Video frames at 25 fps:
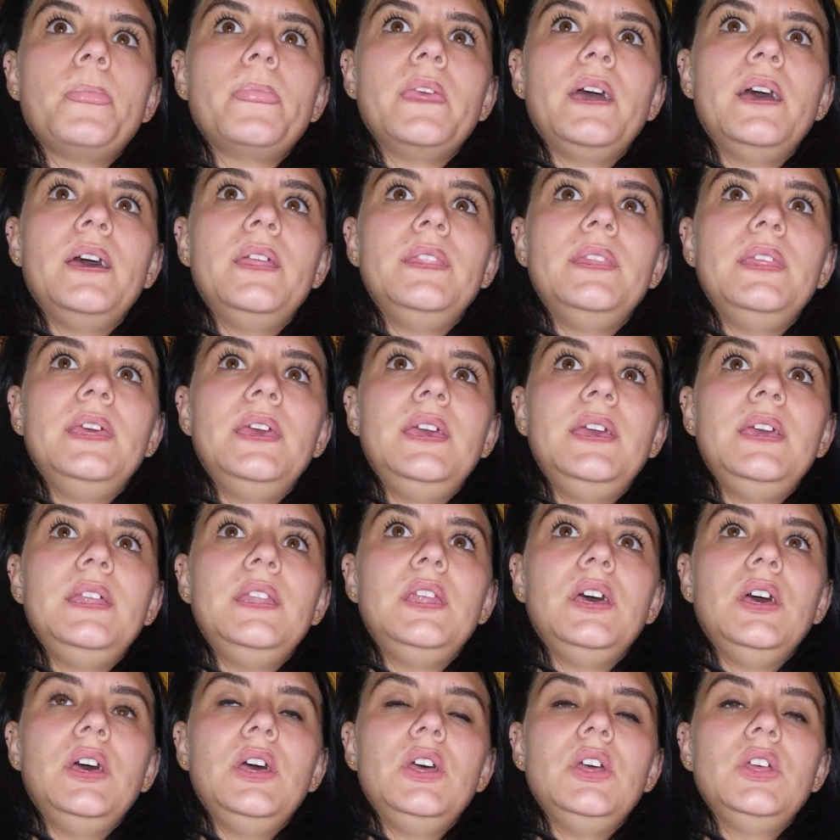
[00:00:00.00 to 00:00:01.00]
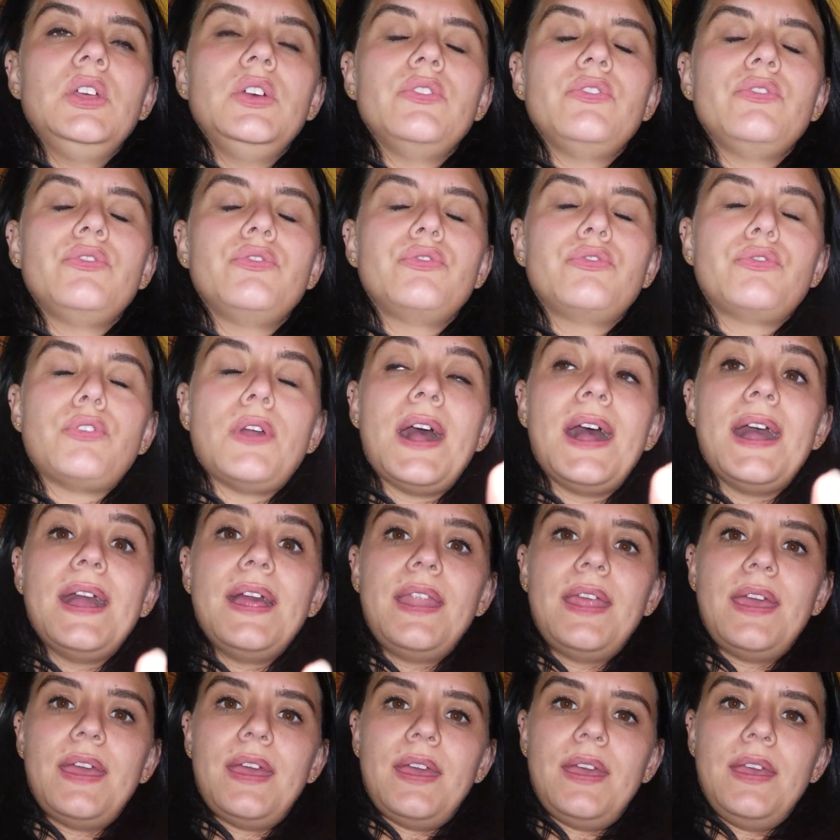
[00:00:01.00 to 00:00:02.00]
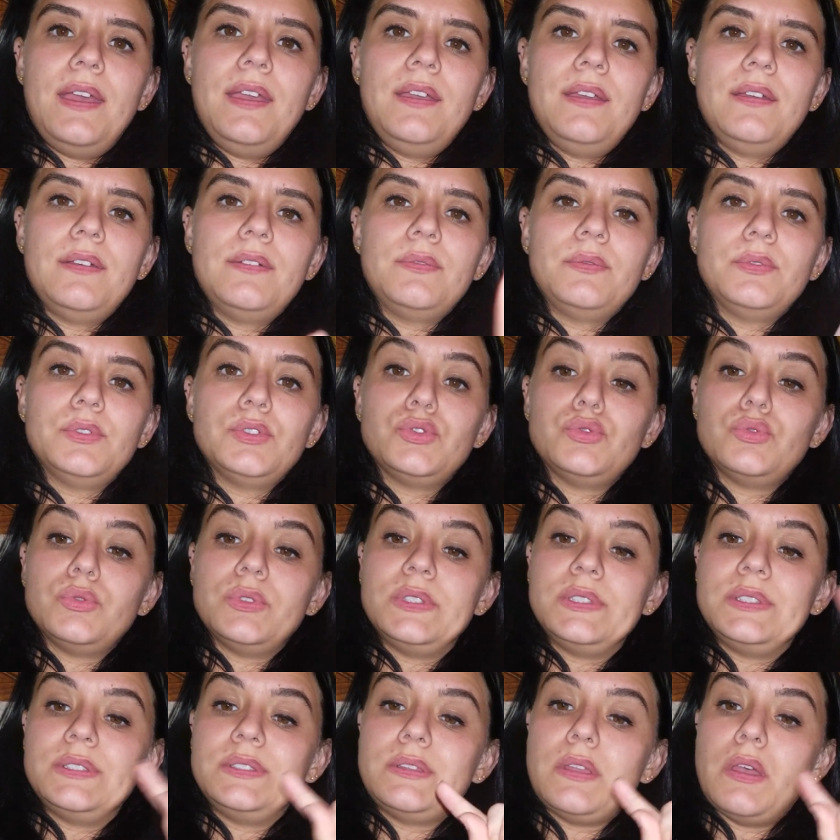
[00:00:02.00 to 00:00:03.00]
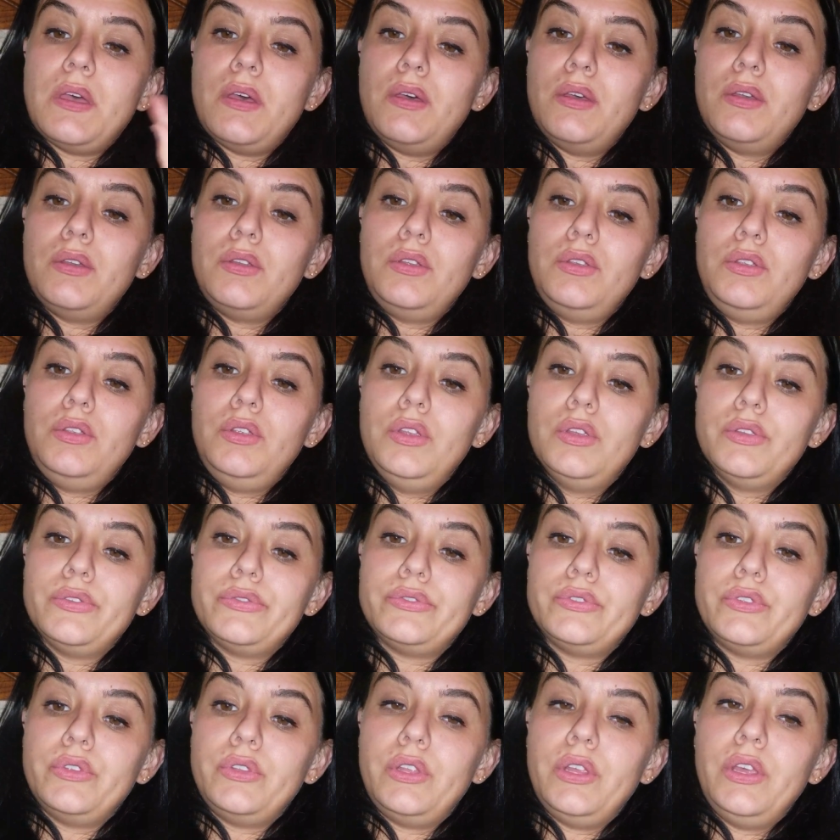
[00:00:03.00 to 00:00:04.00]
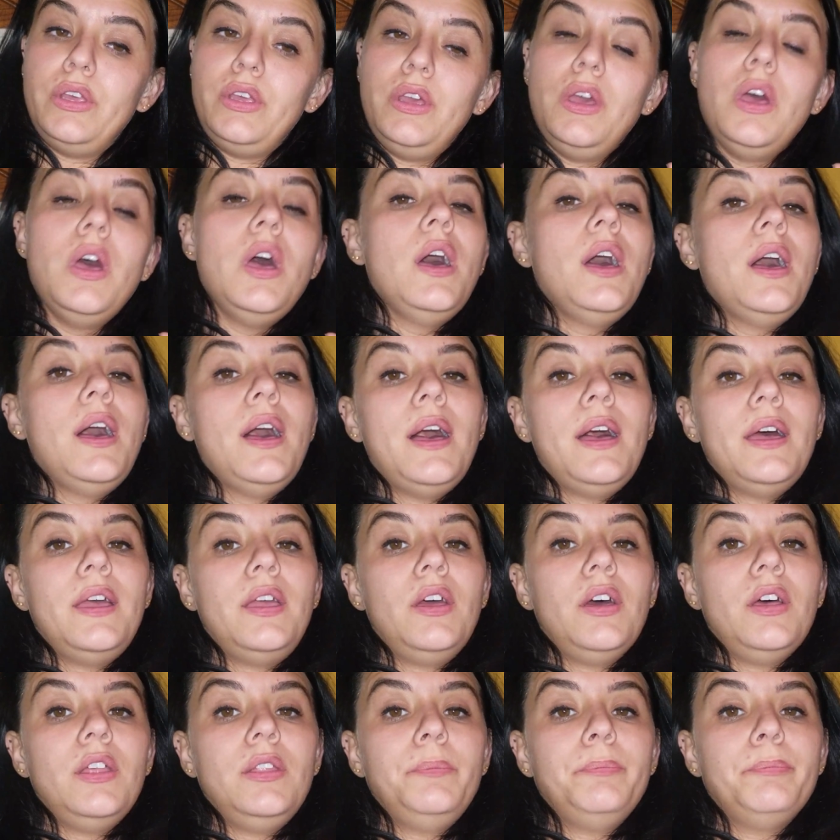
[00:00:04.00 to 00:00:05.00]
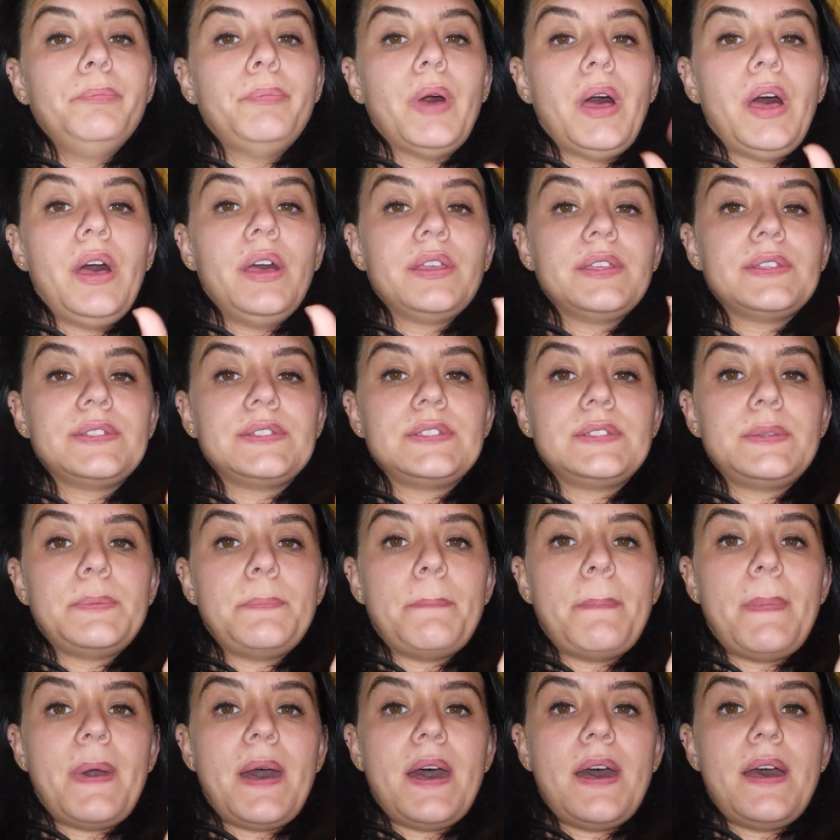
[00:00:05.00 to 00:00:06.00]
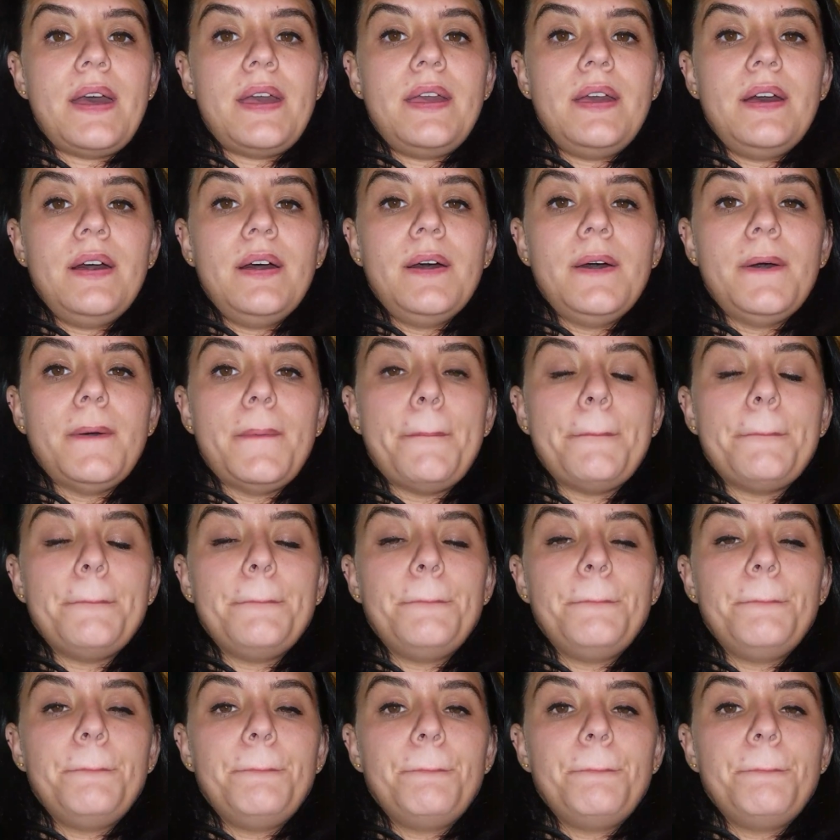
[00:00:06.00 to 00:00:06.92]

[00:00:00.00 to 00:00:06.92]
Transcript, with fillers: and then Friday, which was yesterday, I unboxed my um,